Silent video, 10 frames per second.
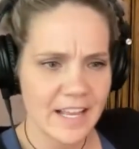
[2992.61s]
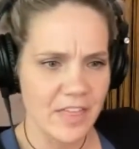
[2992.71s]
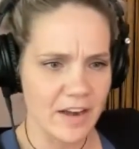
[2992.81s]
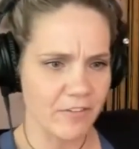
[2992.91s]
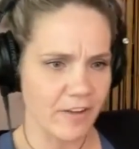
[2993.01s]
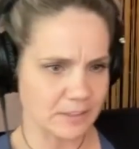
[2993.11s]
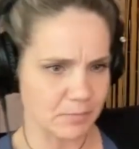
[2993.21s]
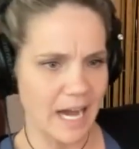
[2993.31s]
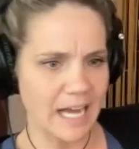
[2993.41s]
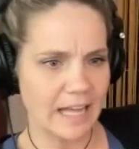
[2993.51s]
that affect
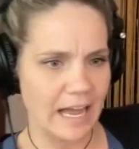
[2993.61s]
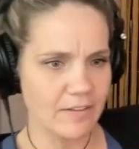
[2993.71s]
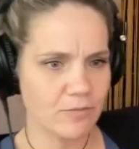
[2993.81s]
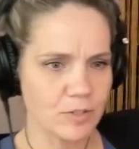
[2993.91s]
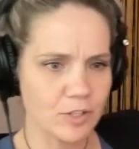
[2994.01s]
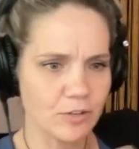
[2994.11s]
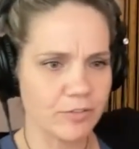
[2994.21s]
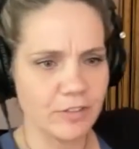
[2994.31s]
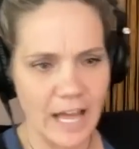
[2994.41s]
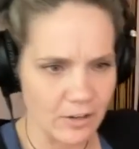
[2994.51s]
my life with your
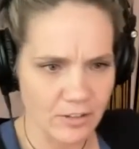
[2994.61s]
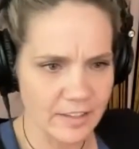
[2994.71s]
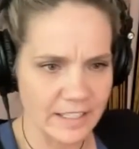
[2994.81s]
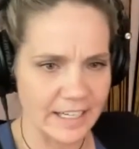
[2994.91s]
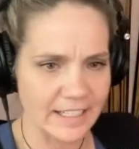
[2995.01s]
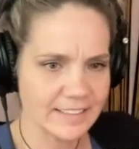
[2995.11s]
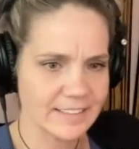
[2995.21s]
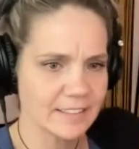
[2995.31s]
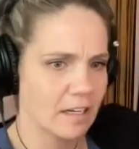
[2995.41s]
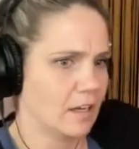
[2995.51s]
flat
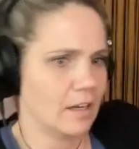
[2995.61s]
earthiness,